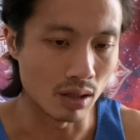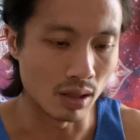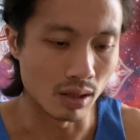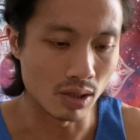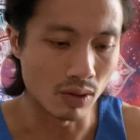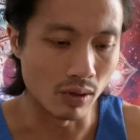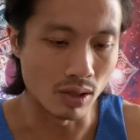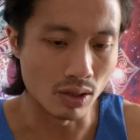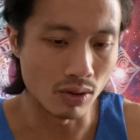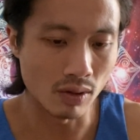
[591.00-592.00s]
Okay, so we
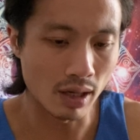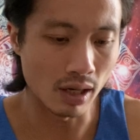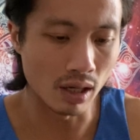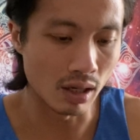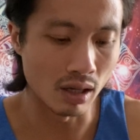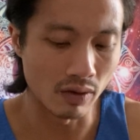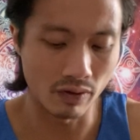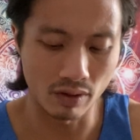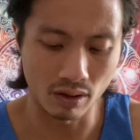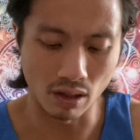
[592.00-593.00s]
do have
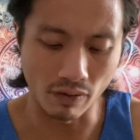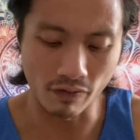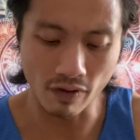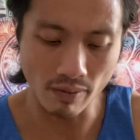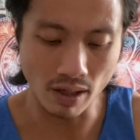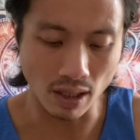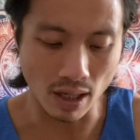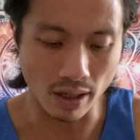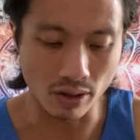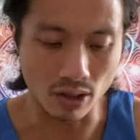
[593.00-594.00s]
a feminine
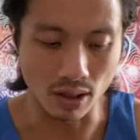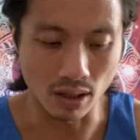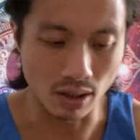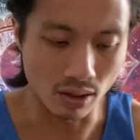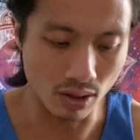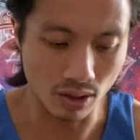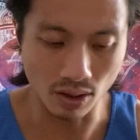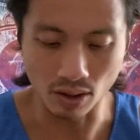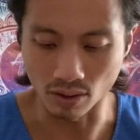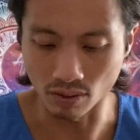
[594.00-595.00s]
energy here
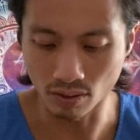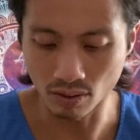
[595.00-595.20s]
too.